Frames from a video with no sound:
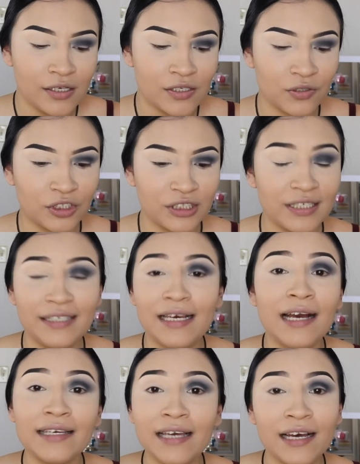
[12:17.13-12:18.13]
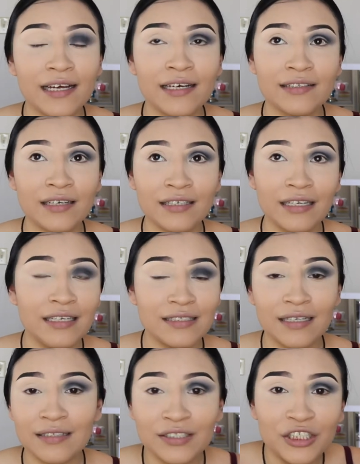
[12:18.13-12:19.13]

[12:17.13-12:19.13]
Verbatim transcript: So she's like, yeah, tranquilízate,